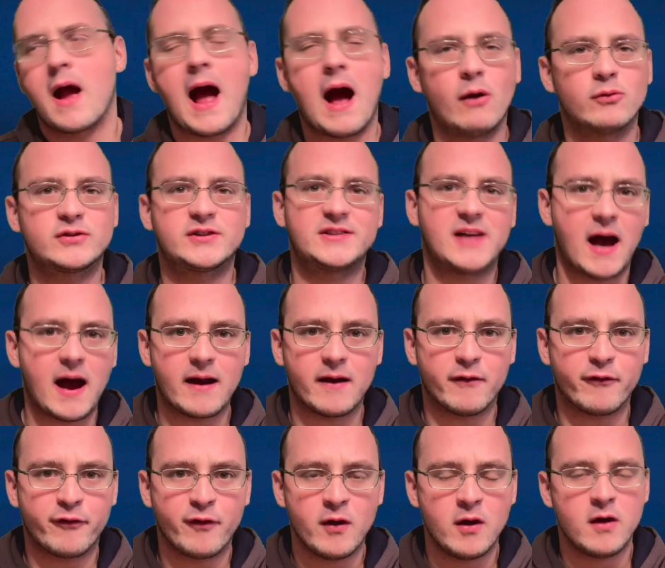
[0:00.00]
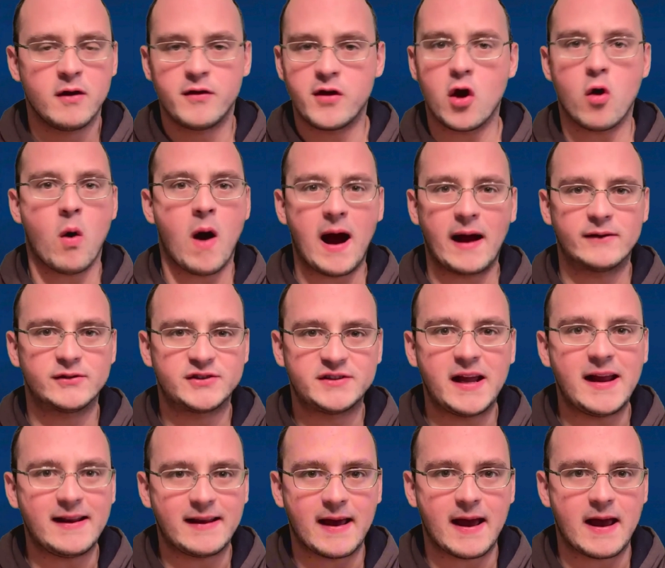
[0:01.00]
outside of the Ohio
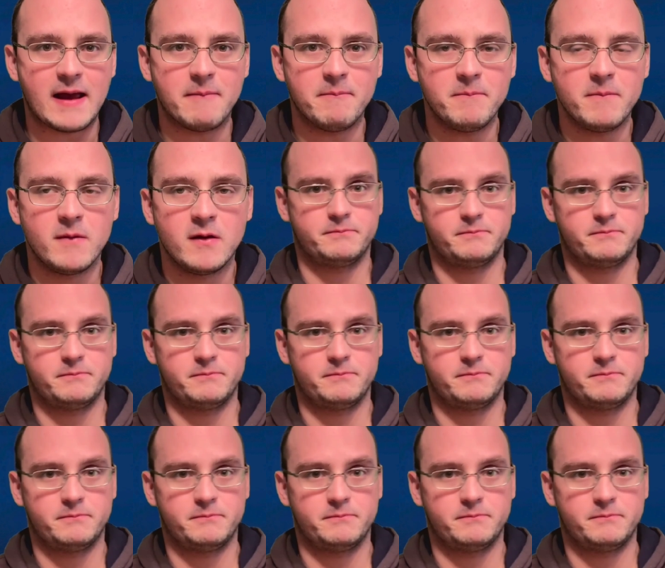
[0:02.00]
State game,